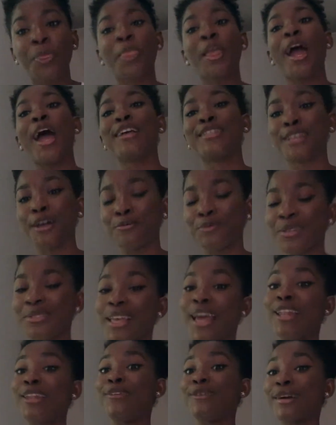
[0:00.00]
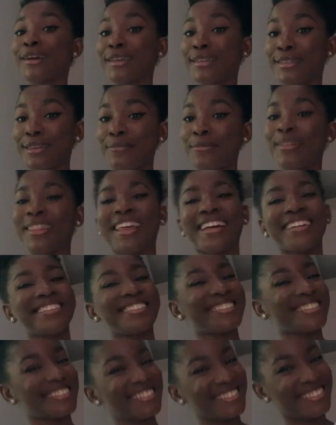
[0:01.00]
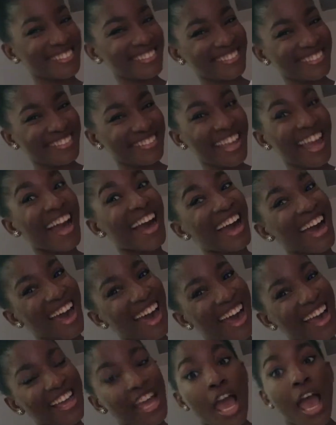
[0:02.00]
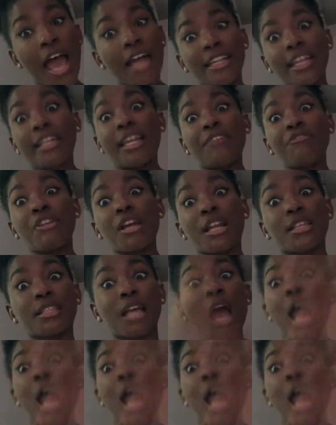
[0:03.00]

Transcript: and sometimes I look at them and like, hi. And then they realize that,